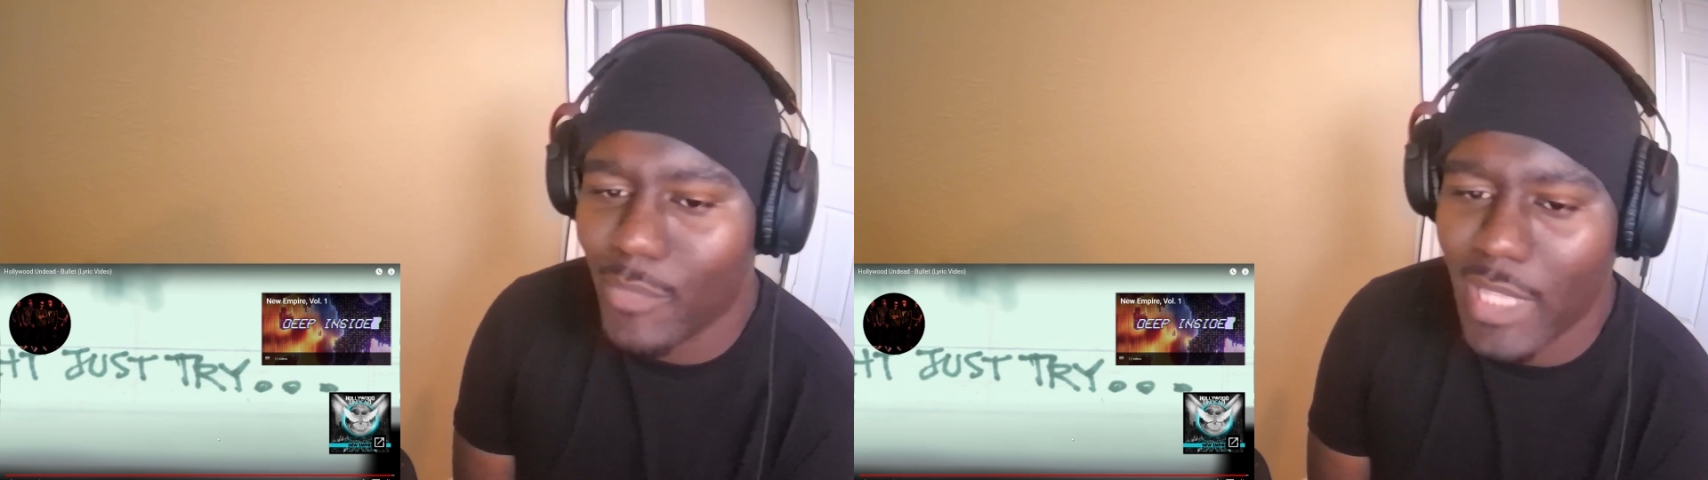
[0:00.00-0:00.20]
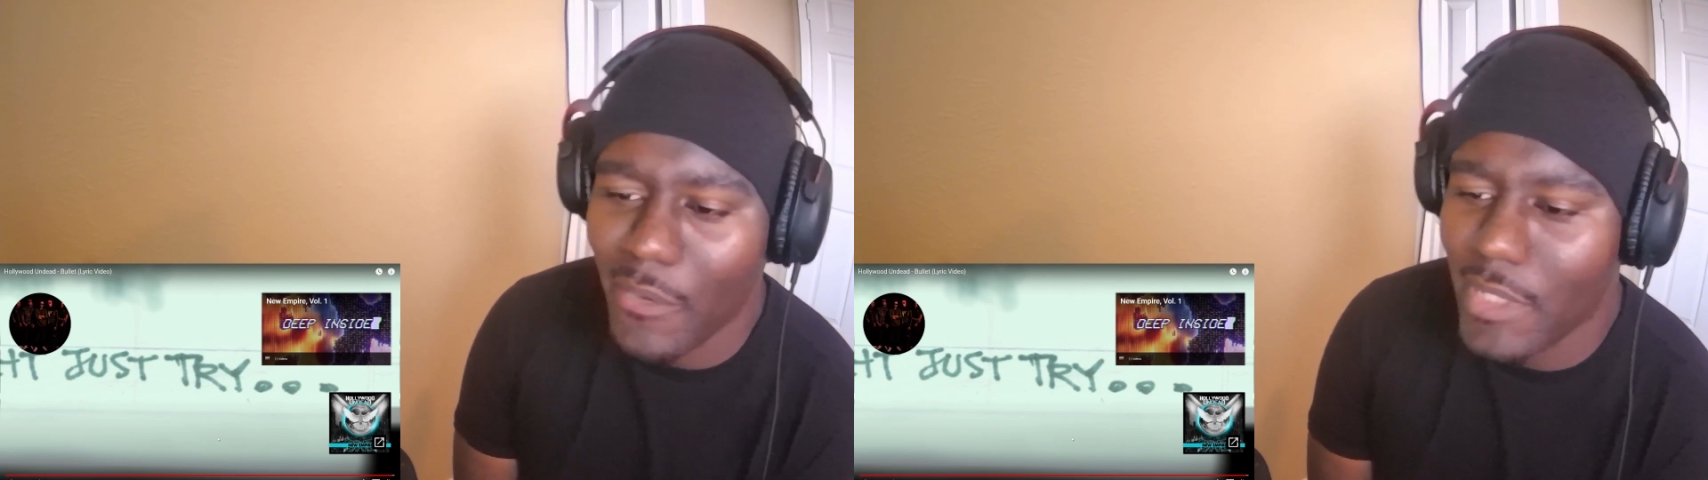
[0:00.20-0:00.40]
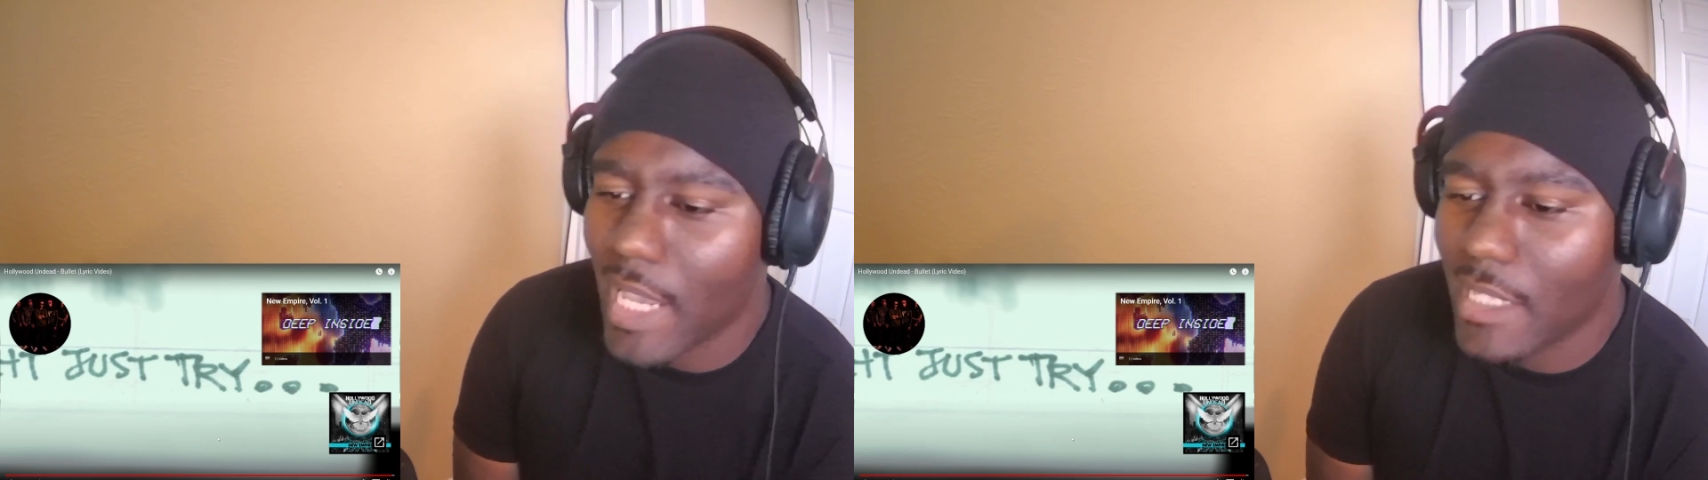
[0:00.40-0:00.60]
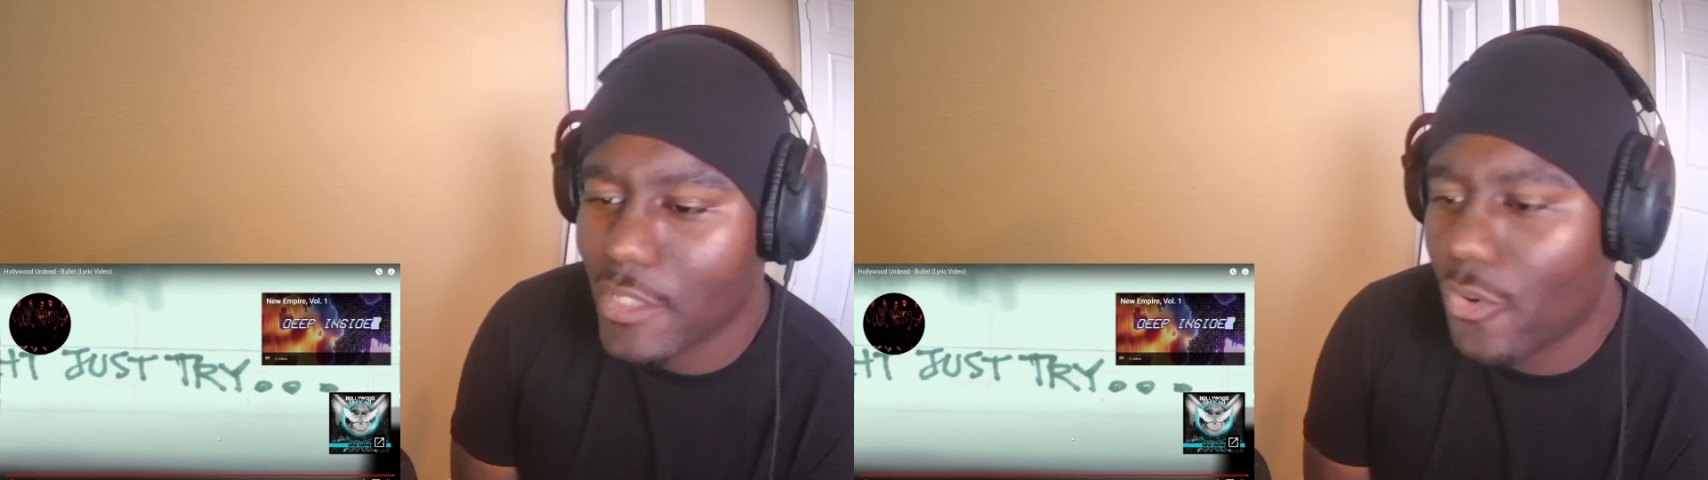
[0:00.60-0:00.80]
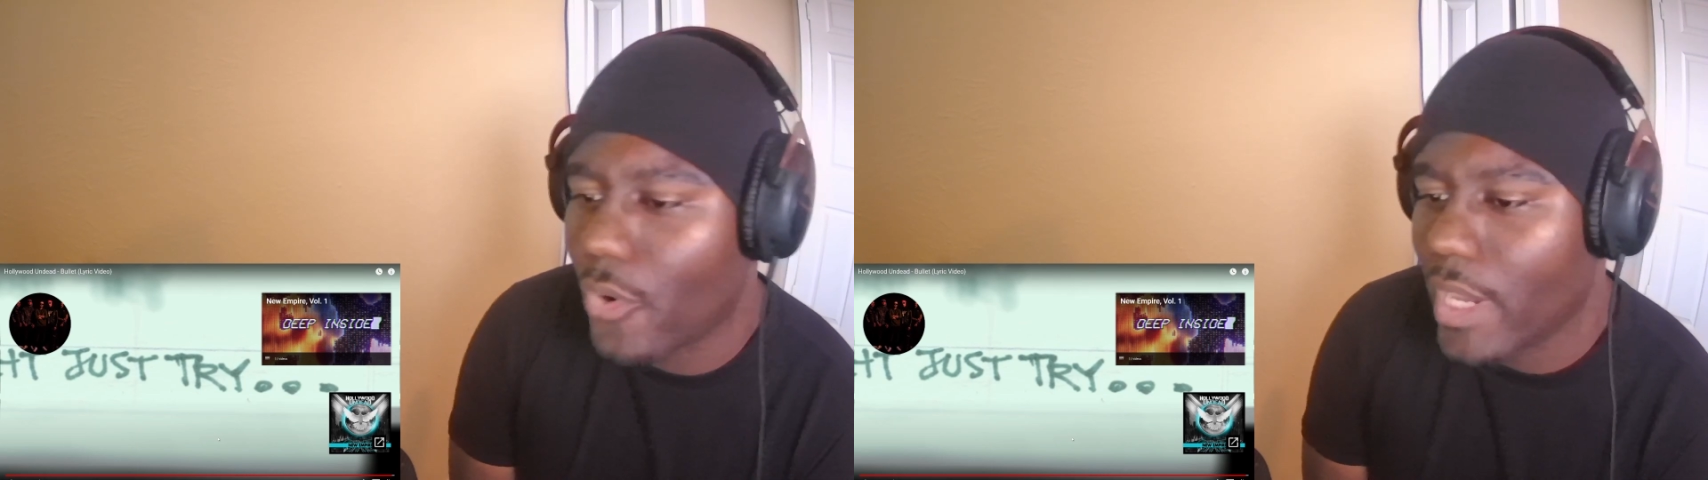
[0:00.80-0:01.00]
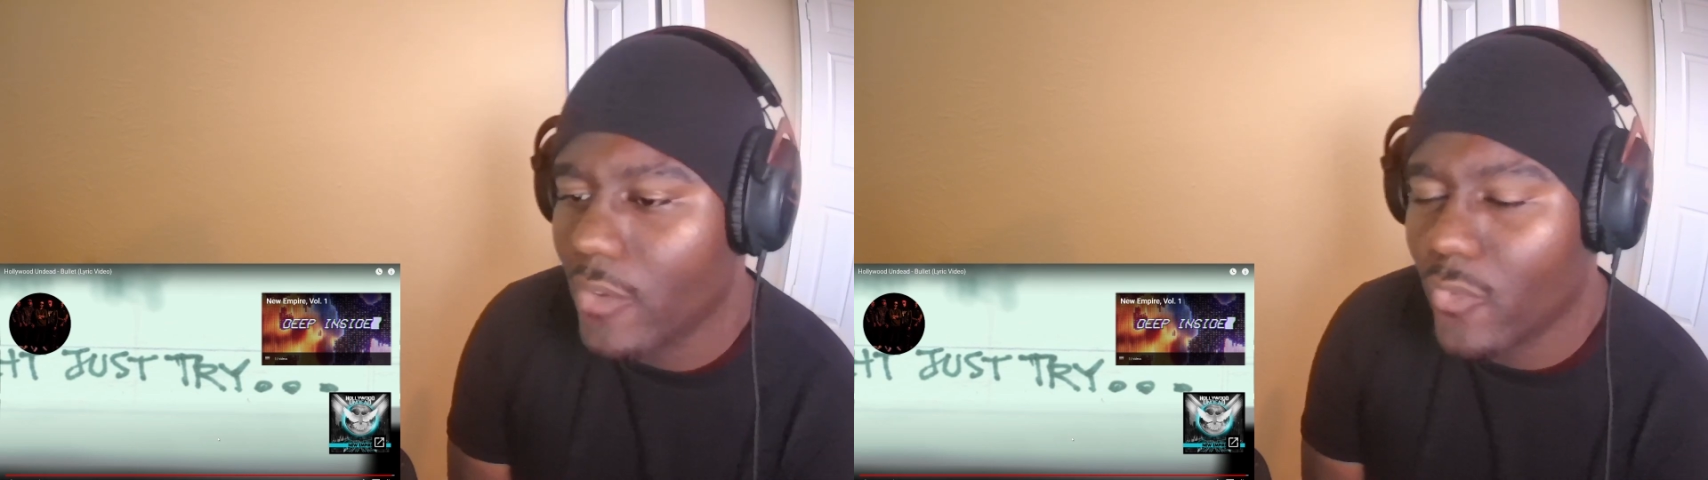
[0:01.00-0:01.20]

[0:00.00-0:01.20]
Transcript: but that was actually great.